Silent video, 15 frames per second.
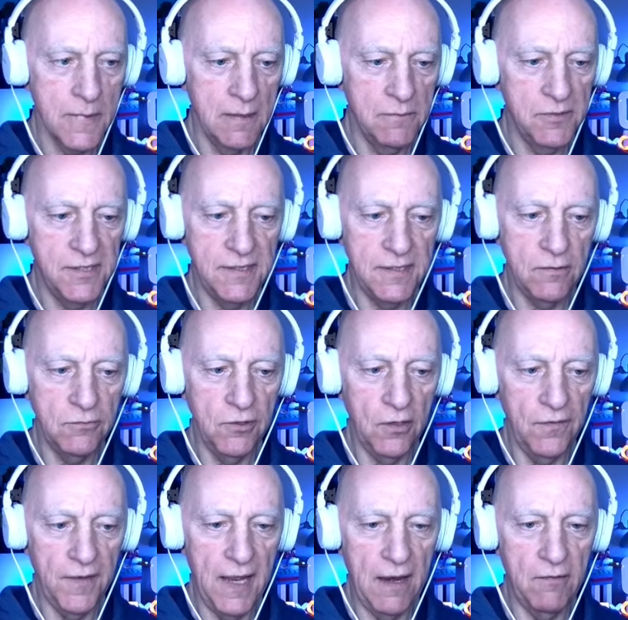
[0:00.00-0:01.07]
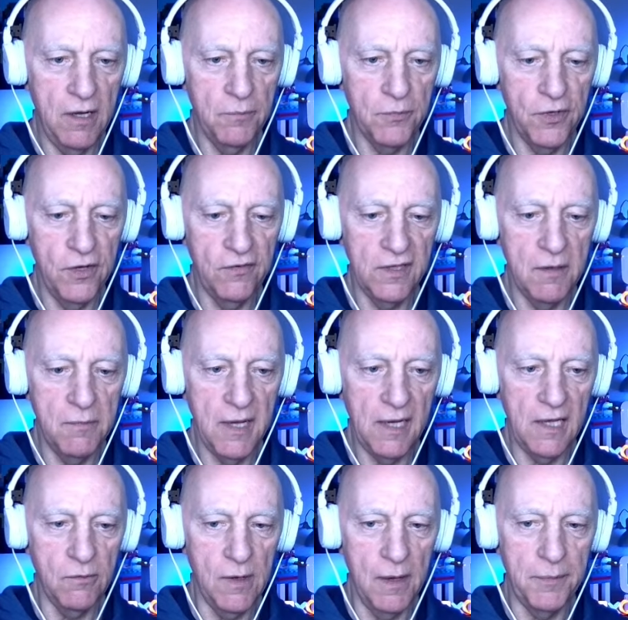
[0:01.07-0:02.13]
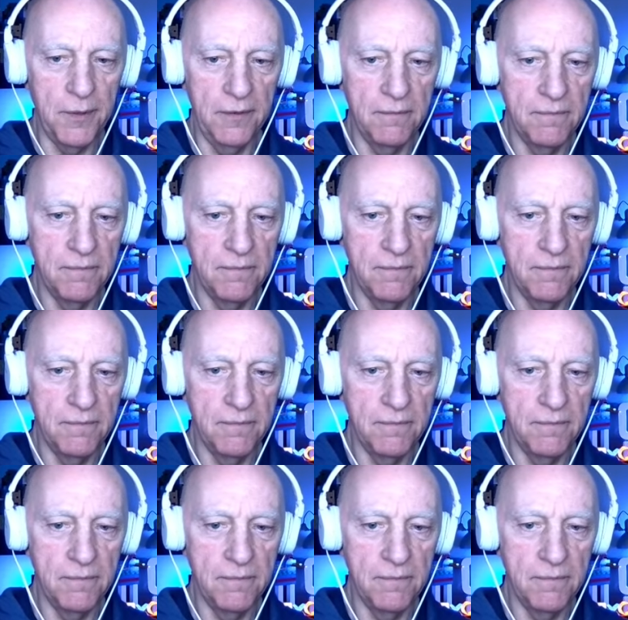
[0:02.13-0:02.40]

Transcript: still not there in improving the melee weapon.